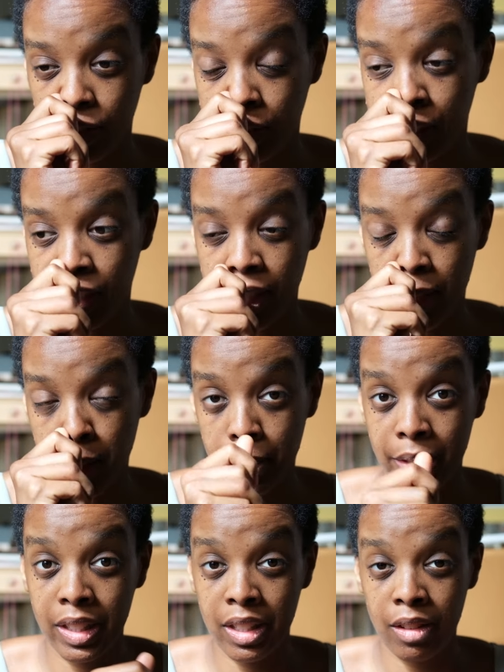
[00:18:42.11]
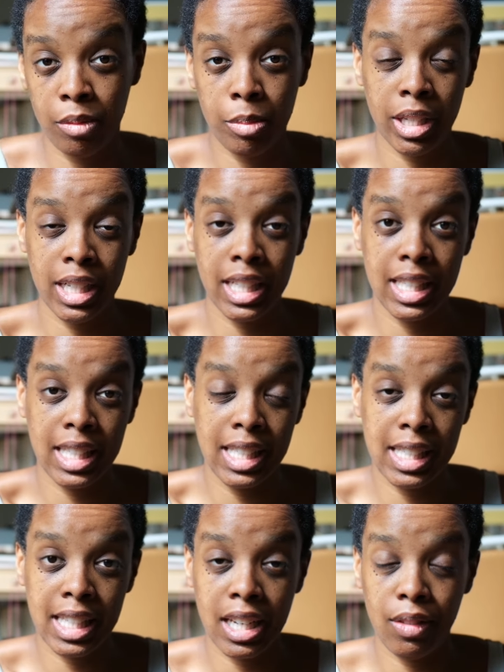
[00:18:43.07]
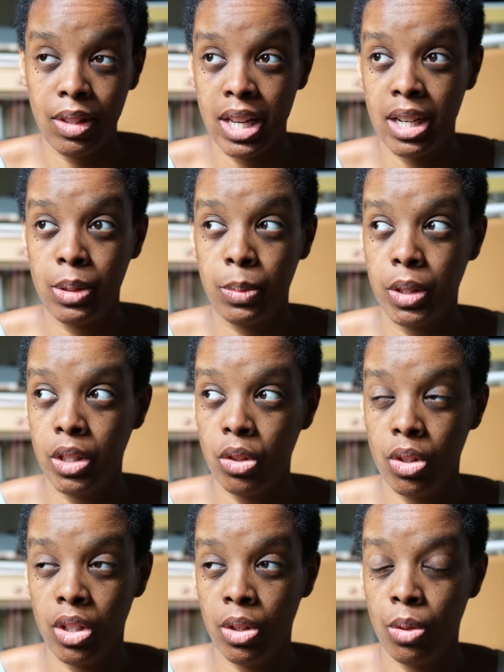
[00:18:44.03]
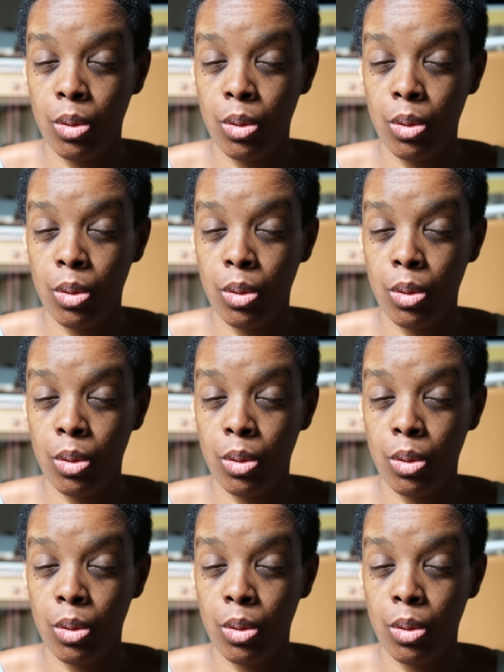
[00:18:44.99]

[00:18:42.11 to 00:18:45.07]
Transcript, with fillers: you're in the midst of market season, if that is what you do,